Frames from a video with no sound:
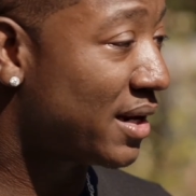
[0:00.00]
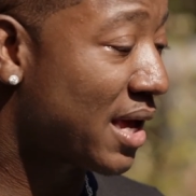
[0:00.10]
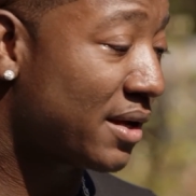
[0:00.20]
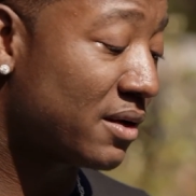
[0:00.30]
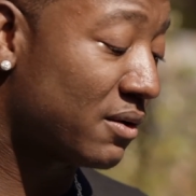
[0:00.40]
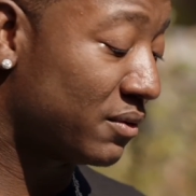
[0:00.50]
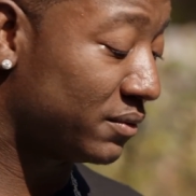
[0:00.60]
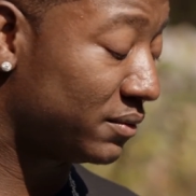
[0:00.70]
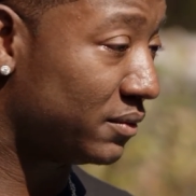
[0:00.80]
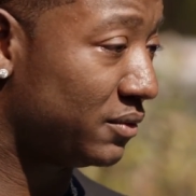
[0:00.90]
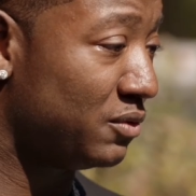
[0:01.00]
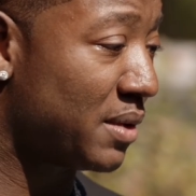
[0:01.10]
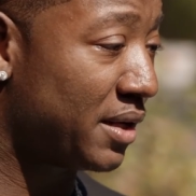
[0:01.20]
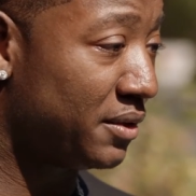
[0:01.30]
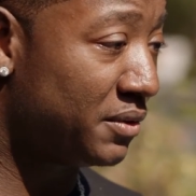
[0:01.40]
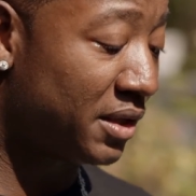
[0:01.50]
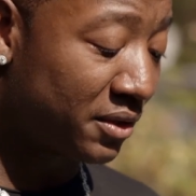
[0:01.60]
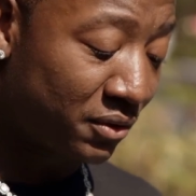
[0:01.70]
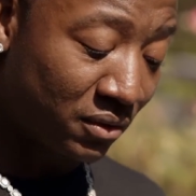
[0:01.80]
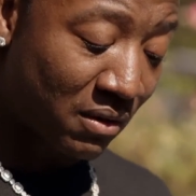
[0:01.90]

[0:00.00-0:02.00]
like, yo, you, make, you need to do the